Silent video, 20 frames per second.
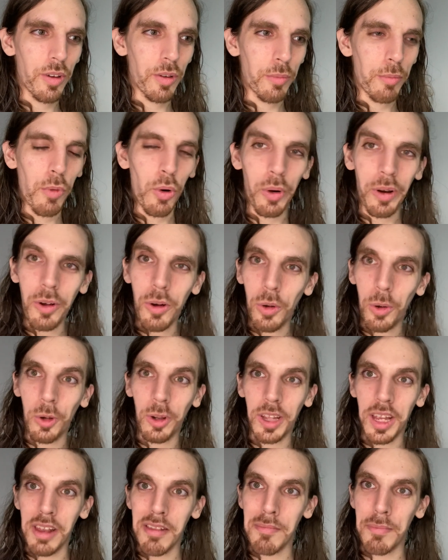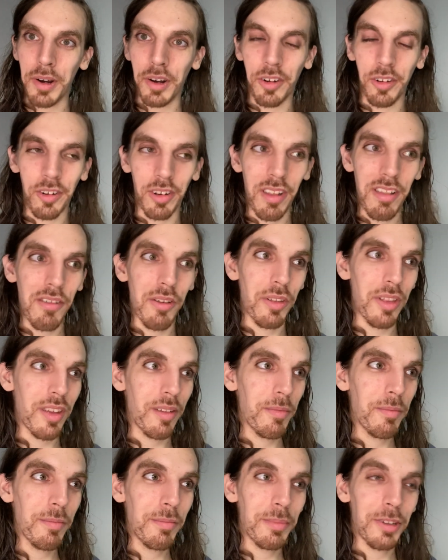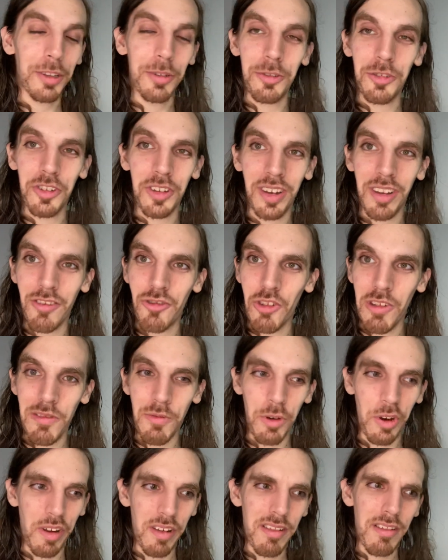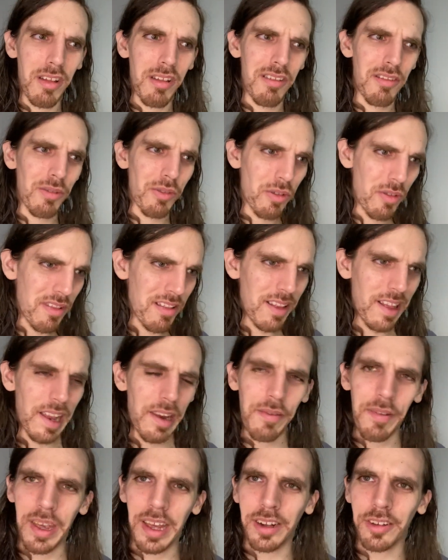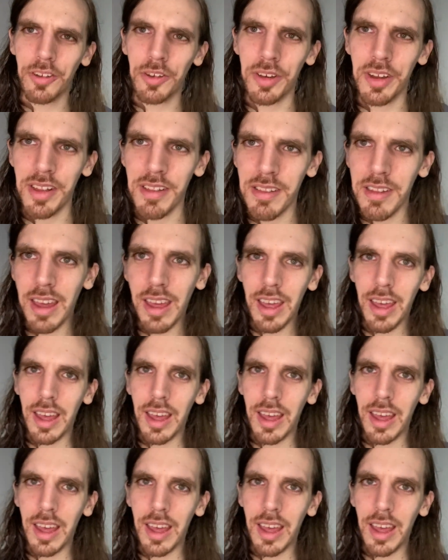More coal gets burned, so the pollution is just worse. Also, there's a lot of factories.